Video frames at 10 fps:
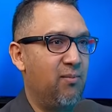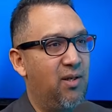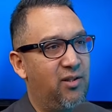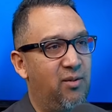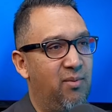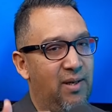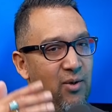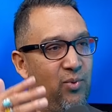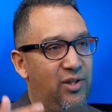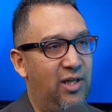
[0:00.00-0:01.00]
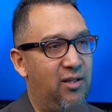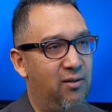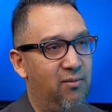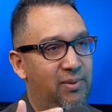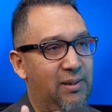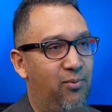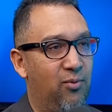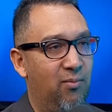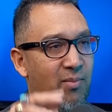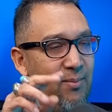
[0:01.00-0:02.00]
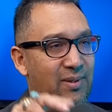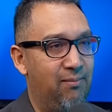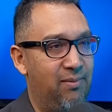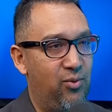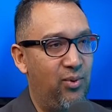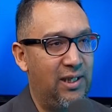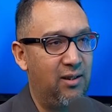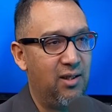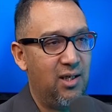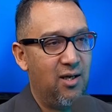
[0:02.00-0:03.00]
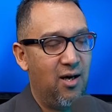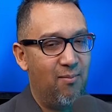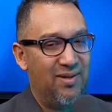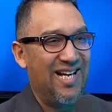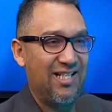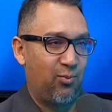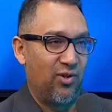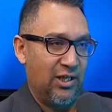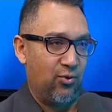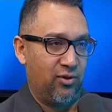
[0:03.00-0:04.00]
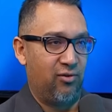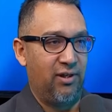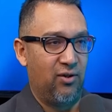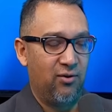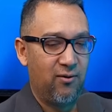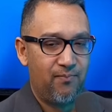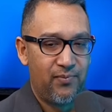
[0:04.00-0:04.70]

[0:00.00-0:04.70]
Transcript: amongst them about which other people might be in between, but that's what they all agree on.